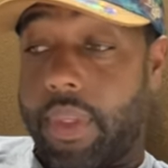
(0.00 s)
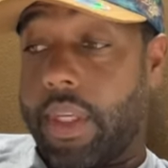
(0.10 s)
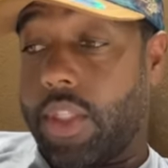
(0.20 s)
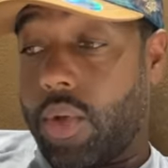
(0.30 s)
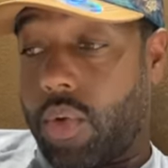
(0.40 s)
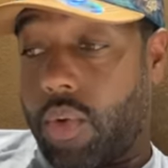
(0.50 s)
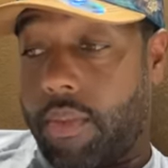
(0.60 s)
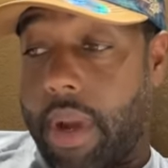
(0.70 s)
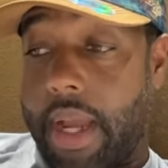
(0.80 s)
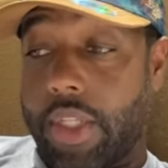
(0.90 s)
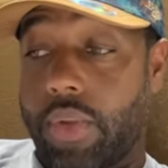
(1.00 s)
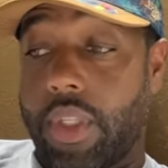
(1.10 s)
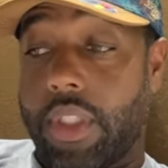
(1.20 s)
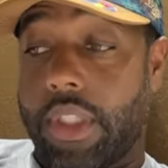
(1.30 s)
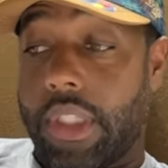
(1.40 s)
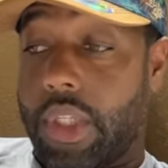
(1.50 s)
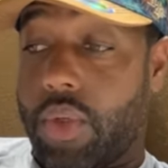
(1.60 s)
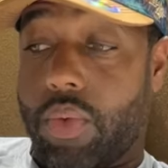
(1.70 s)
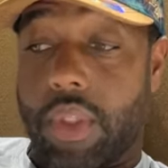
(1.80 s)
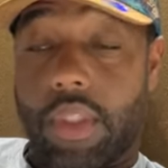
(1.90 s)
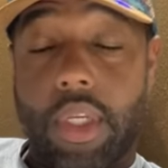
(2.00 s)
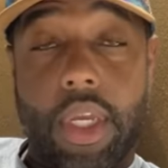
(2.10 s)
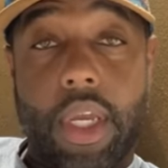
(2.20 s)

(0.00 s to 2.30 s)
So mind you, this still was